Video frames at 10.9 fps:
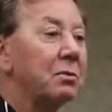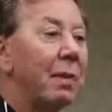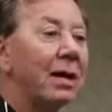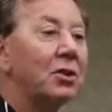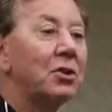
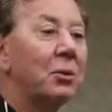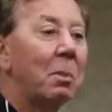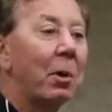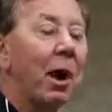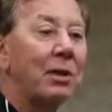much
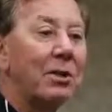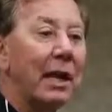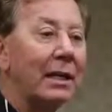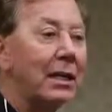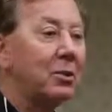
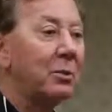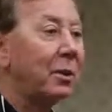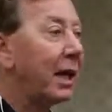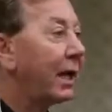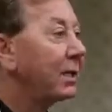superoxide
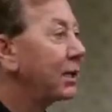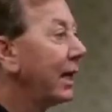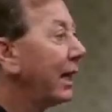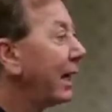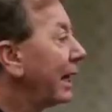dismutase
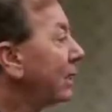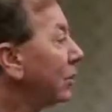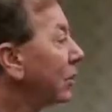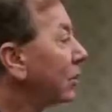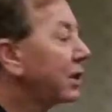in
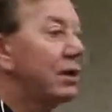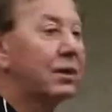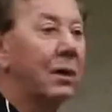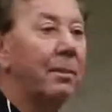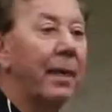your
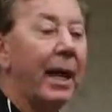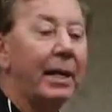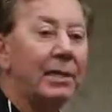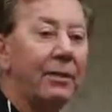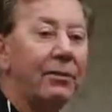system
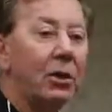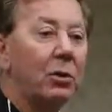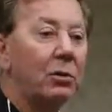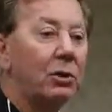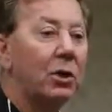as if
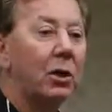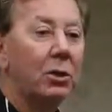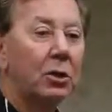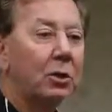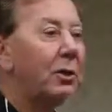you
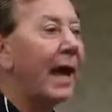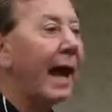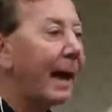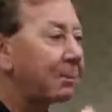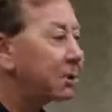took 2
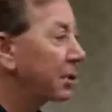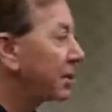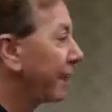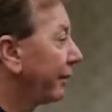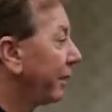
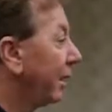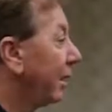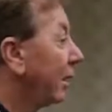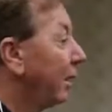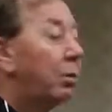capsules of it,
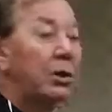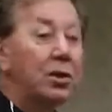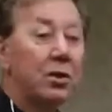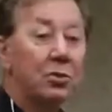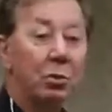
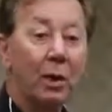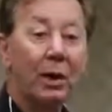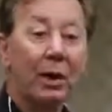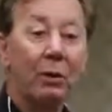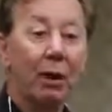which is
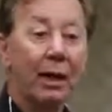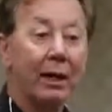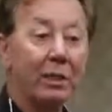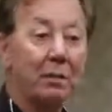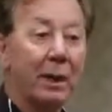really quite
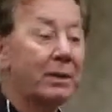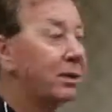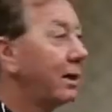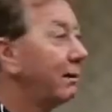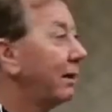
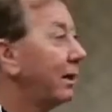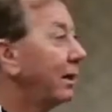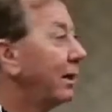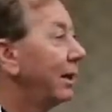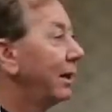expensive.
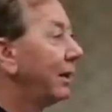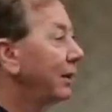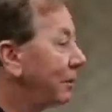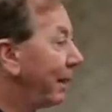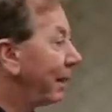
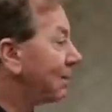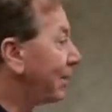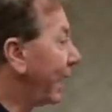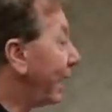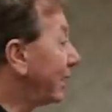Can you
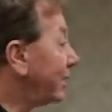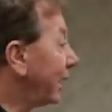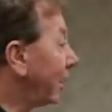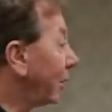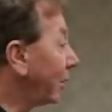imagine that? And as you
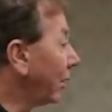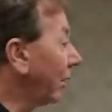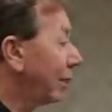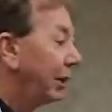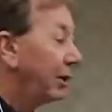get
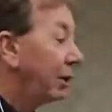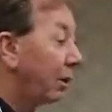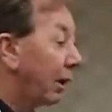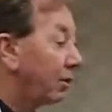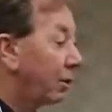older,
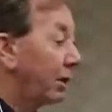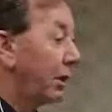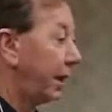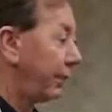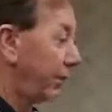your SOD,
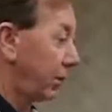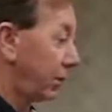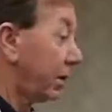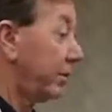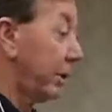you haven't
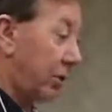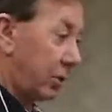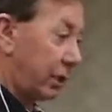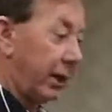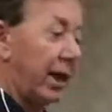noticed it, but it's
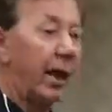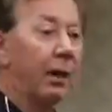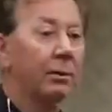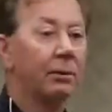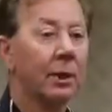going
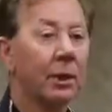down.